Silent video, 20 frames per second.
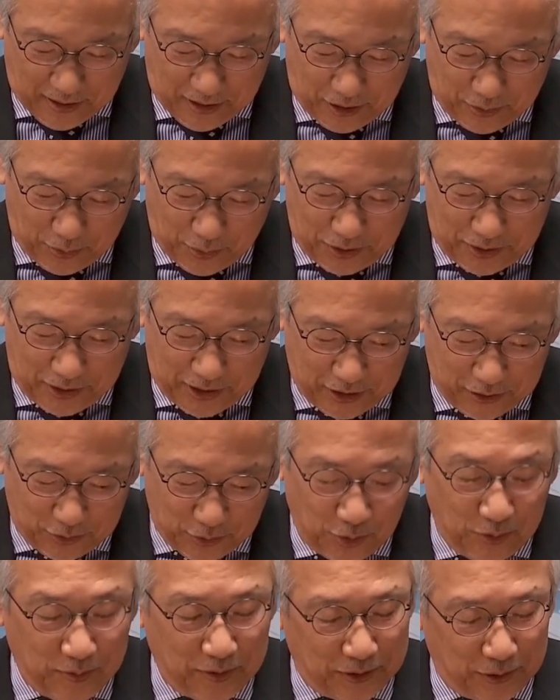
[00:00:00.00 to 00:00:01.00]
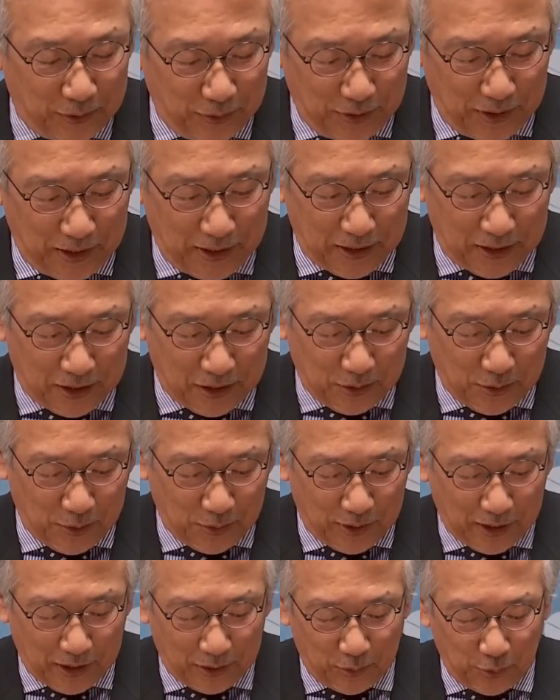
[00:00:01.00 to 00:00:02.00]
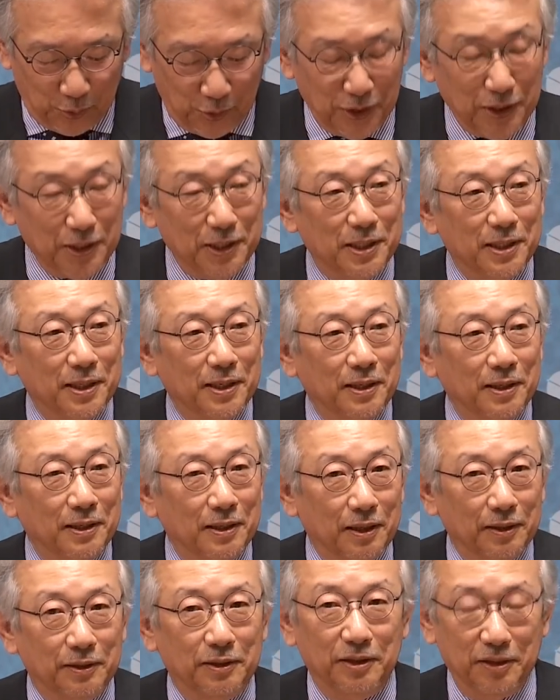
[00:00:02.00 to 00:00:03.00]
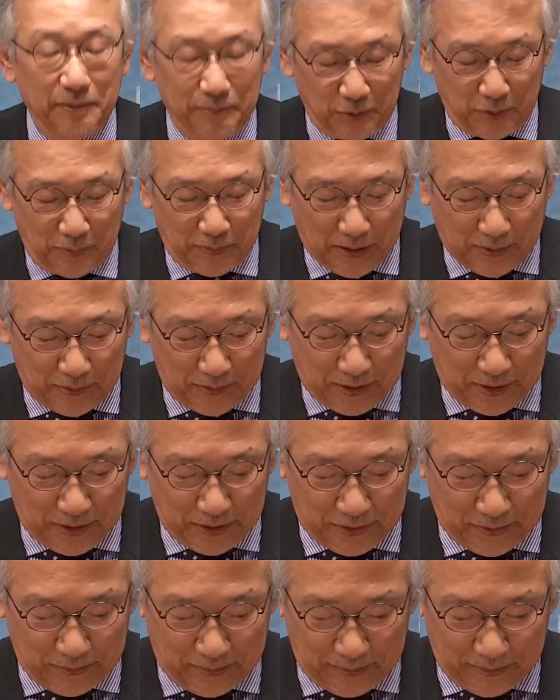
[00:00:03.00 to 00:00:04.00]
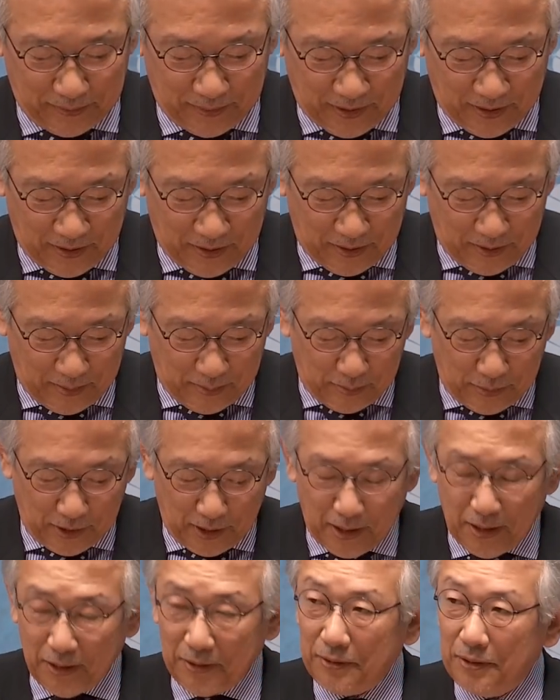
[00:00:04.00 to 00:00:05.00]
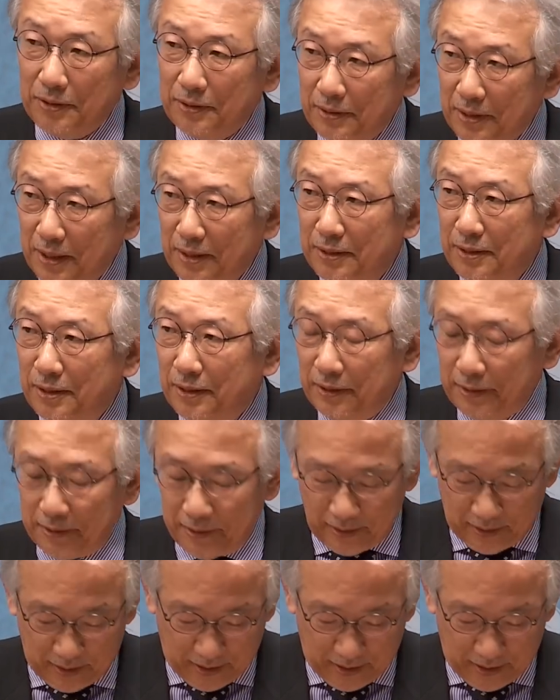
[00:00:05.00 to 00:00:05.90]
it was just over 2 years ago that we at the Nippon Foundation began discussing